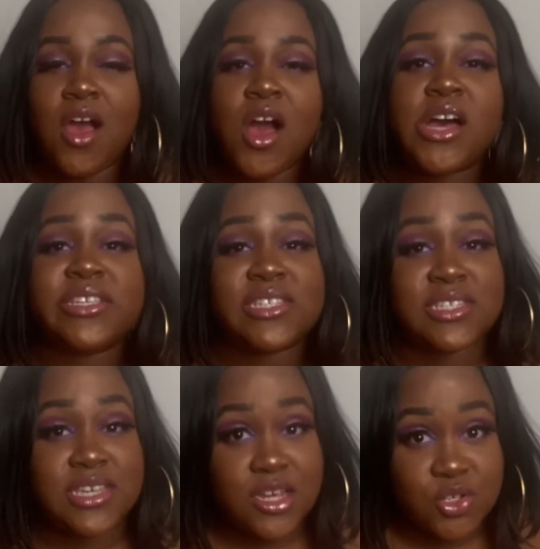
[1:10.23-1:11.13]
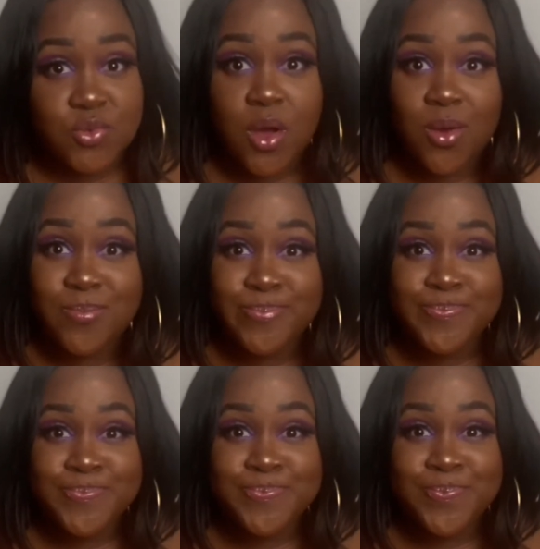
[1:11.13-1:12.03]
a schedule.
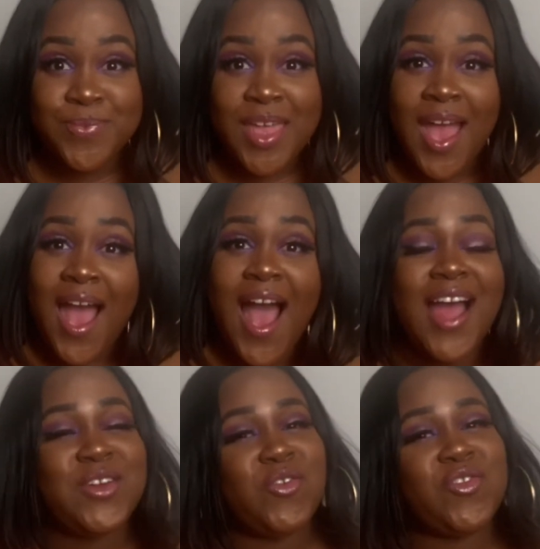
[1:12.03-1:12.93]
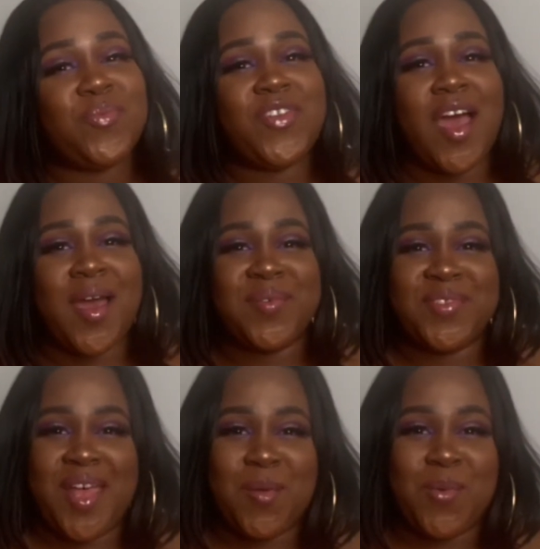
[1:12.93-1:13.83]
I know sometimes,
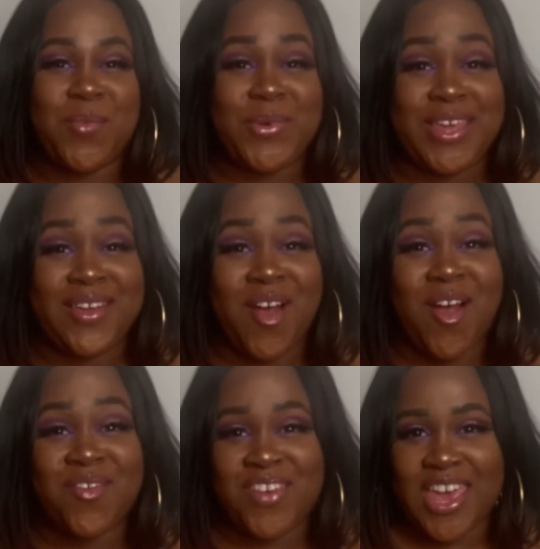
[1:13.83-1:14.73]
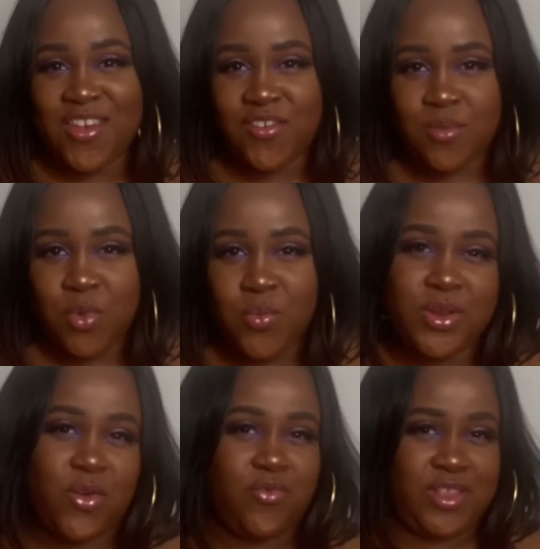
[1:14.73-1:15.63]
like when we are on vacation mode, we
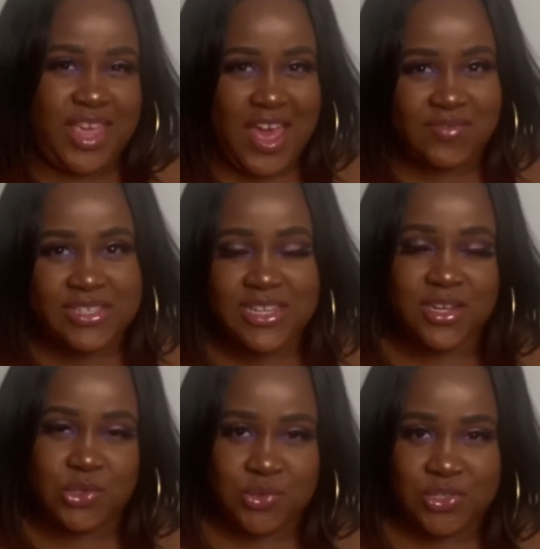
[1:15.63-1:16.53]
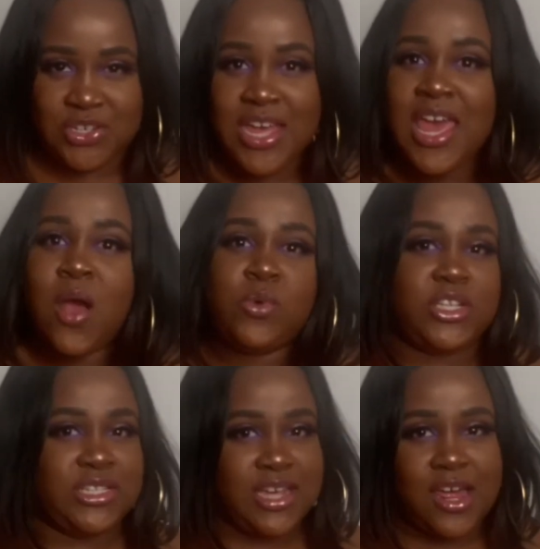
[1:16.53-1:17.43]
don't really have a schedule and we
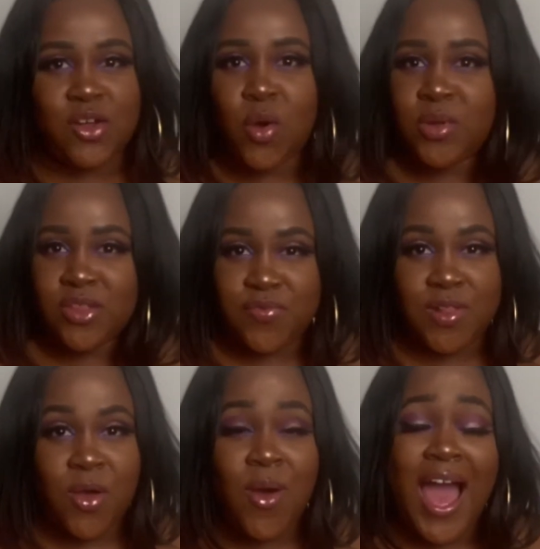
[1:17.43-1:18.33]
just kind of go with the flow.